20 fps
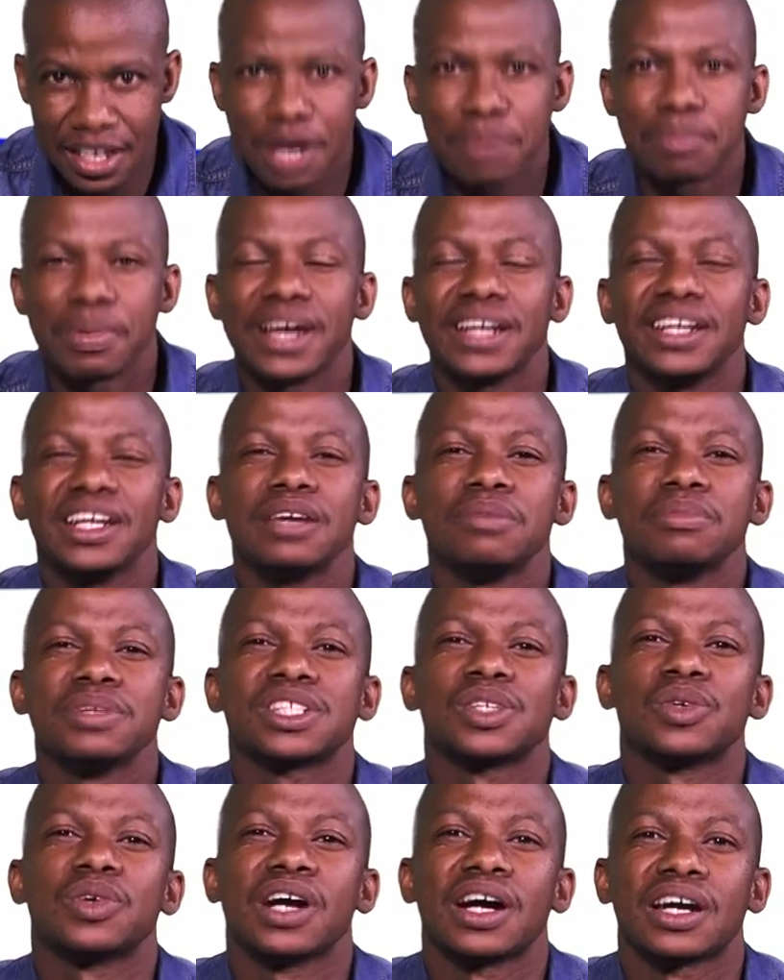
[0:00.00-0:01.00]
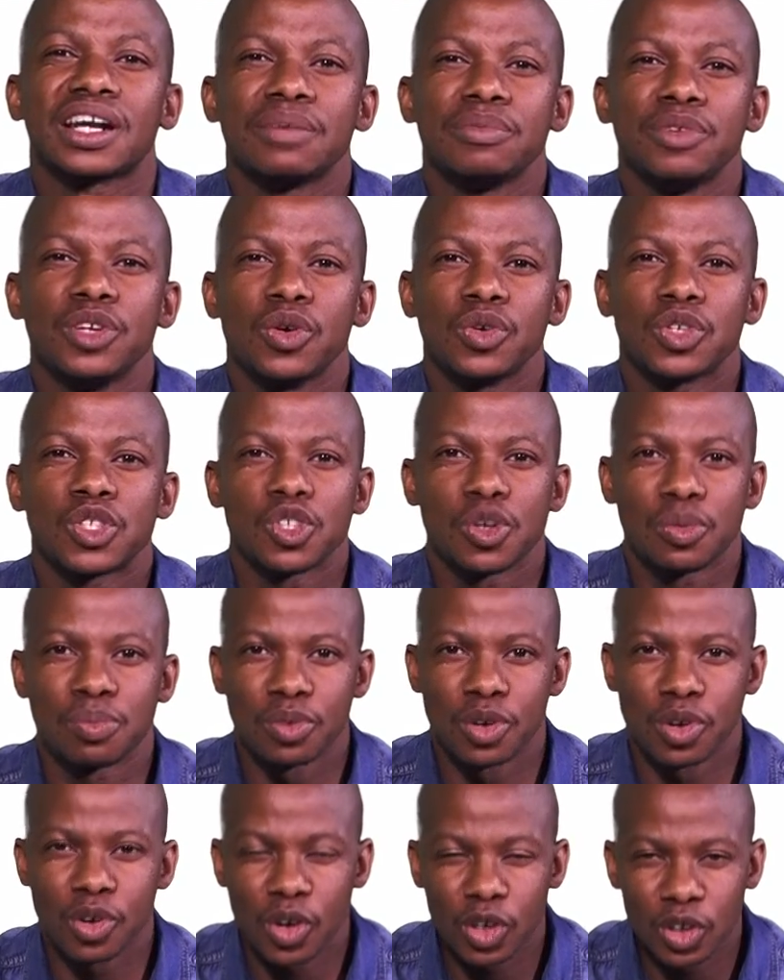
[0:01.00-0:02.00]
My name is Unkarabile Wisdom
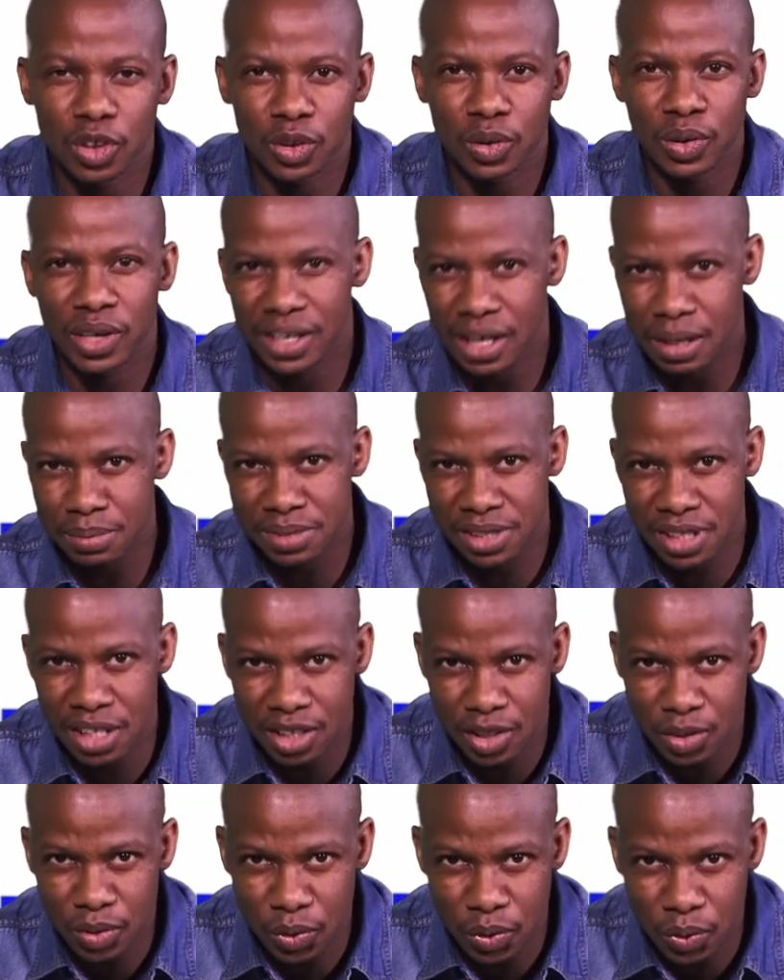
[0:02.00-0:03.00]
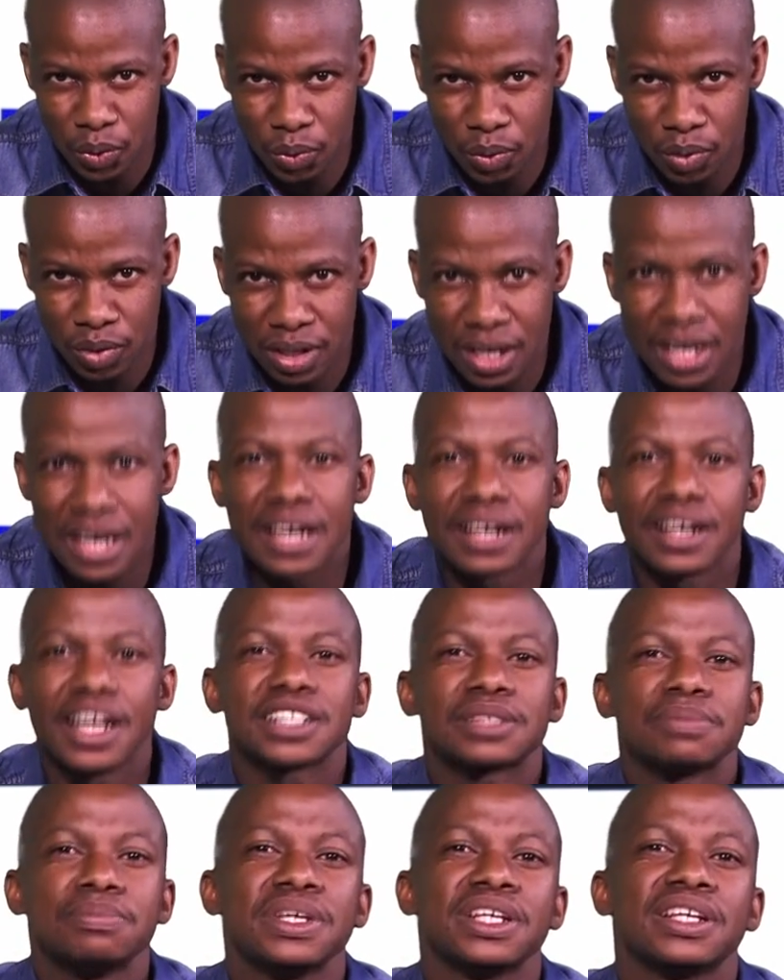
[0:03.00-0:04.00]
Mokoto, and I'm saying to you,
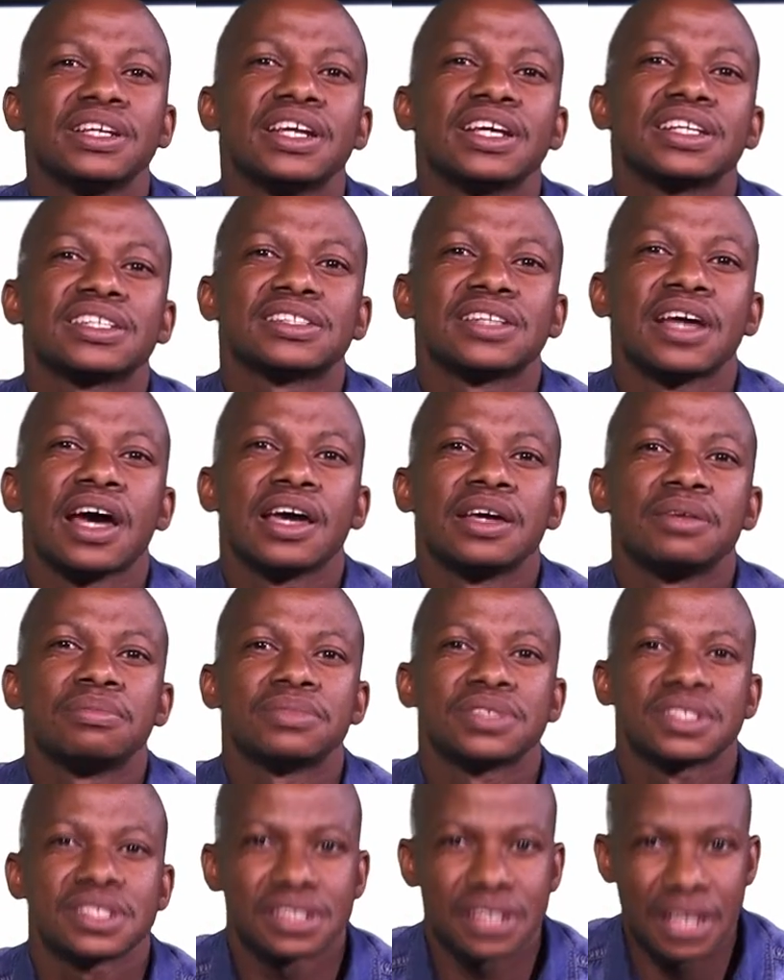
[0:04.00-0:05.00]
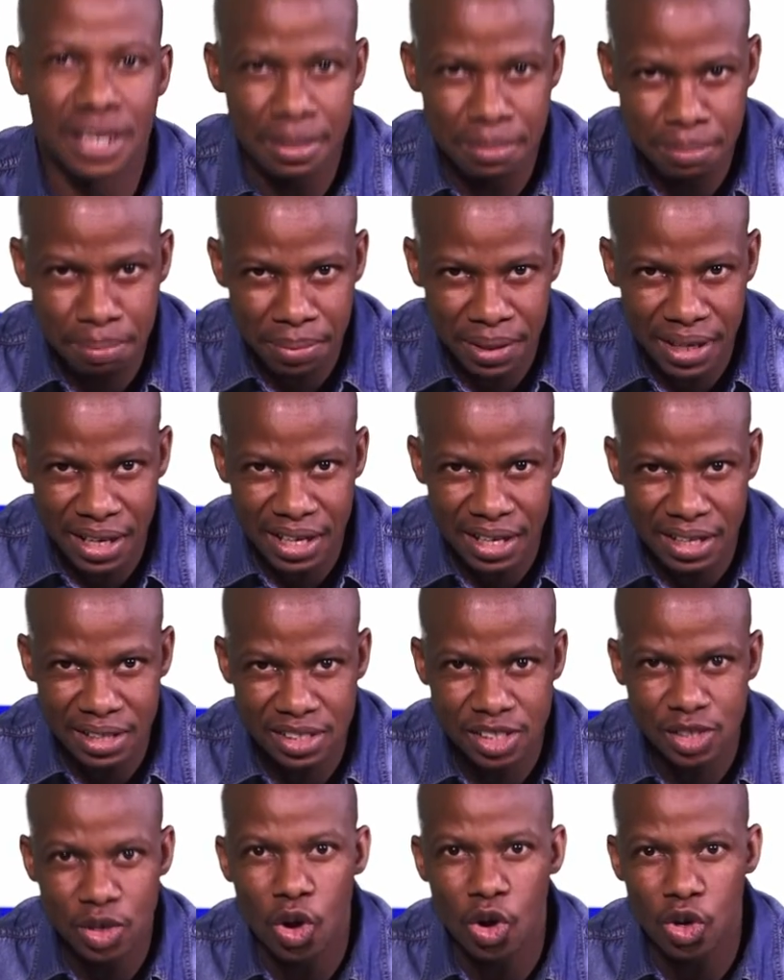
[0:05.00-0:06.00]
let's meet next time, same
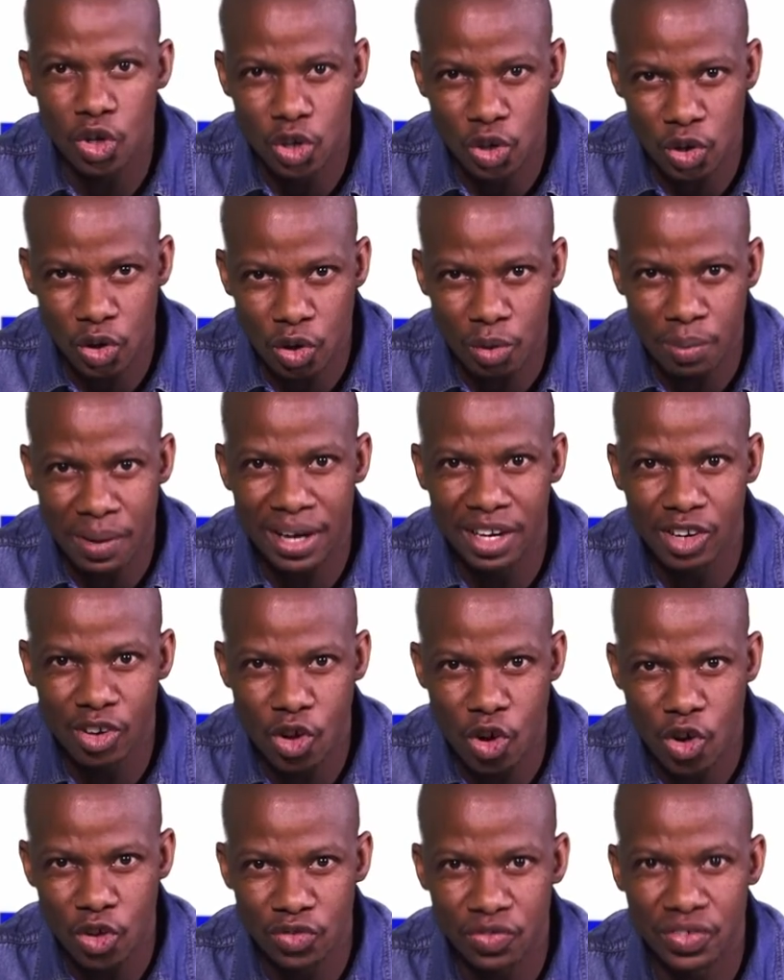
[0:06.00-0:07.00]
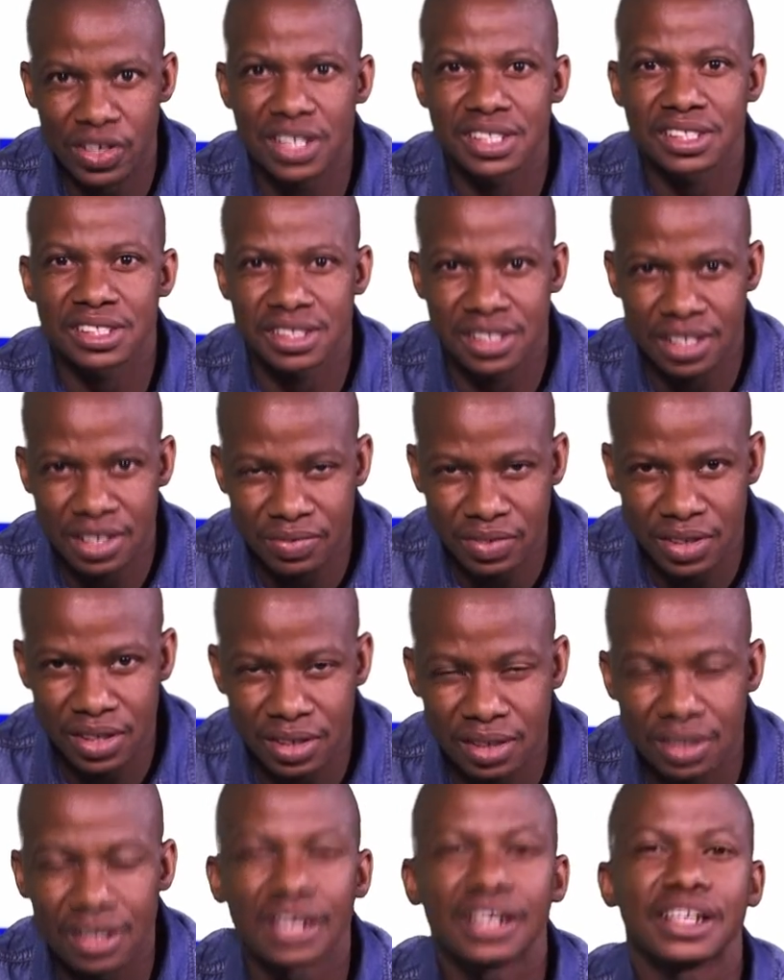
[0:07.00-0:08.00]
place on Global Conference
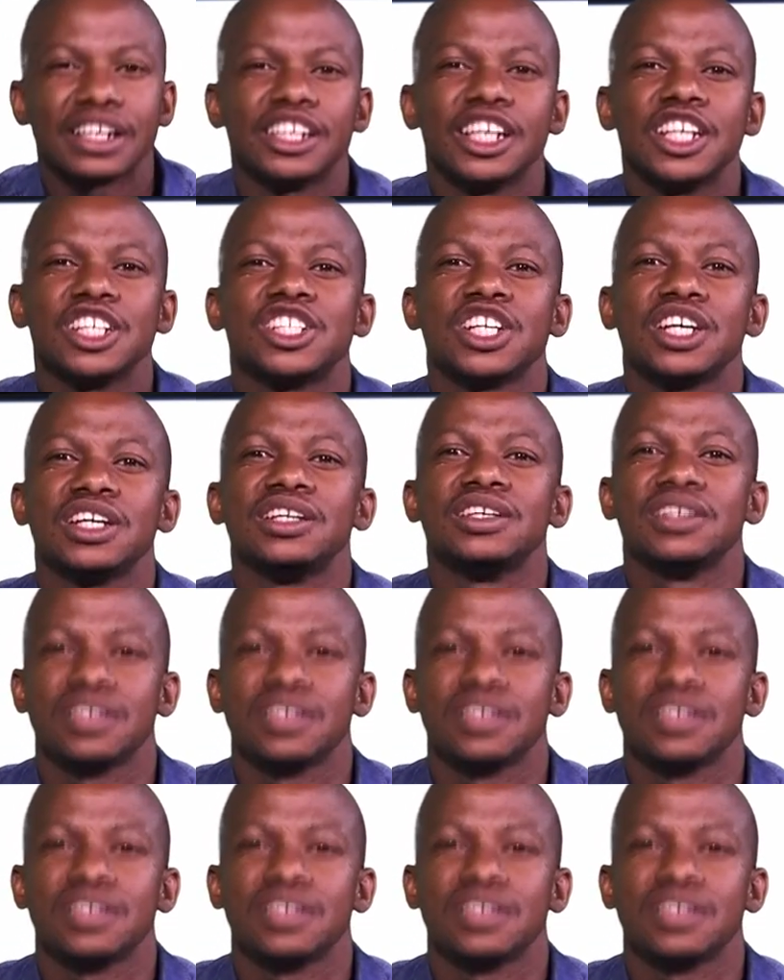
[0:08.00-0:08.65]
TV. The journey